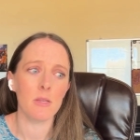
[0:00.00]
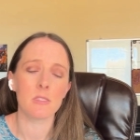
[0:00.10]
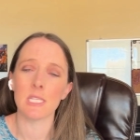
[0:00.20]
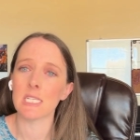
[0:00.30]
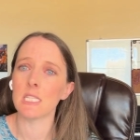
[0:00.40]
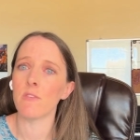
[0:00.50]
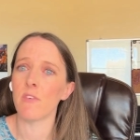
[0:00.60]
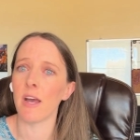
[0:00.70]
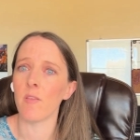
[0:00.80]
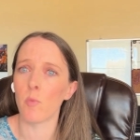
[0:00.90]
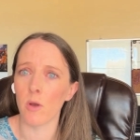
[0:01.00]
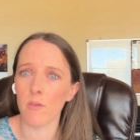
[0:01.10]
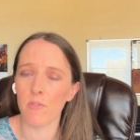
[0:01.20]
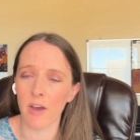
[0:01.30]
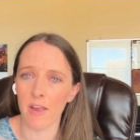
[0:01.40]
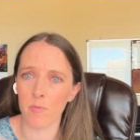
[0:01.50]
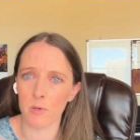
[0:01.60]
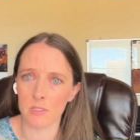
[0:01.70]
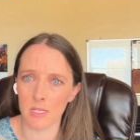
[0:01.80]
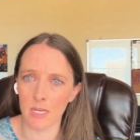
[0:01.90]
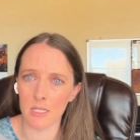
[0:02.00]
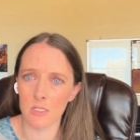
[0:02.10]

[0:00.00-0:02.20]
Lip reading: 65.5%